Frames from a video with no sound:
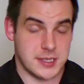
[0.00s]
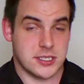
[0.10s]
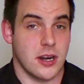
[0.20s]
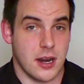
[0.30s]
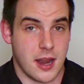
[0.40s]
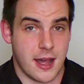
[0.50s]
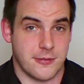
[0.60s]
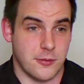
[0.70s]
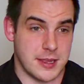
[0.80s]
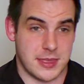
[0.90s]
we started
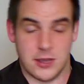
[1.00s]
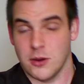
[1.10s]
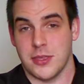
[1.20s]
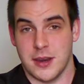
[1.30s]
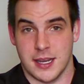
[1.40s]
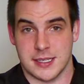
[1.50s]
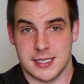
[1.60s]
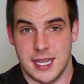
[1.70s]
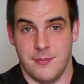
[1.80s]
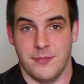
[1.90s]
off with the Orthodox
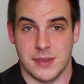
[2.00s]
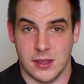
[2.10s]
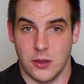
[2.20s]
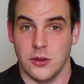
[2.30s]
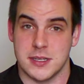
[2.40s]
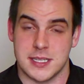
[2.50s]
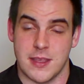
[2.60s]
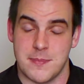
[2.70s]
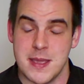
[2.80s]
hymn, O Lord Save Thy